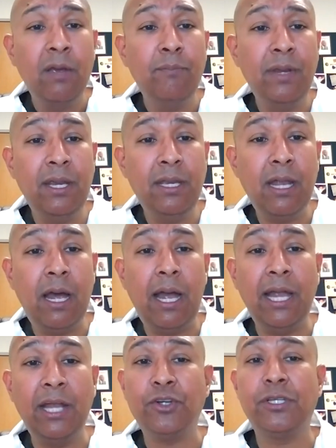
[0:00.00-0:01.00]
I mean,
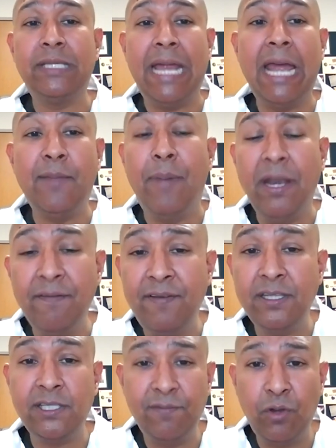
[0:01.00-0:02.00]
I understand the
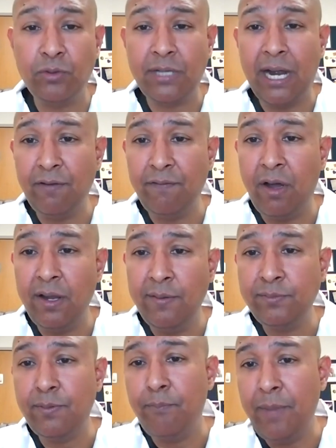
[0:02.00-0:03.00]
benefits of low tidal
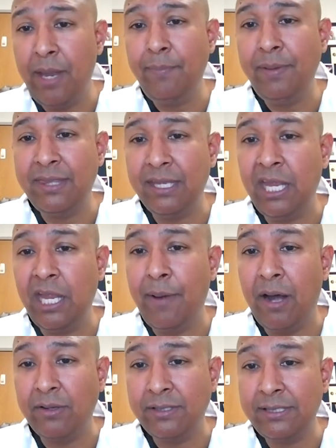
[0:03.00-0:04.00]
volumes, but maybe thinking
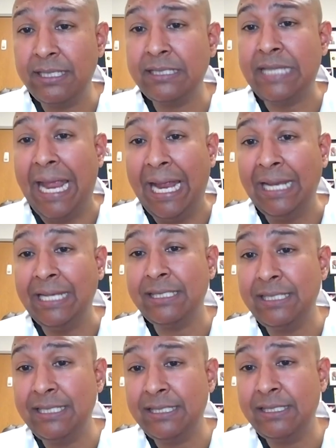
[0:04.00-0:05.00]
about 6 to 8
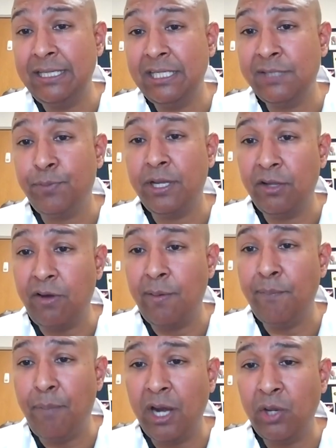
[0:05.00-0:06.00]
cc's per kilogram
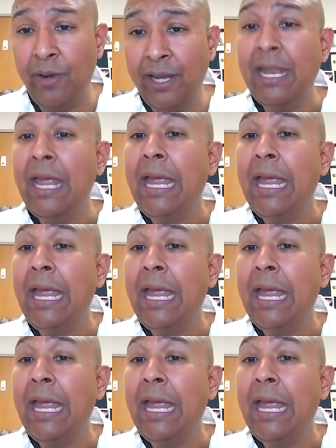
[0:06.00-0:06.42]
of body weight,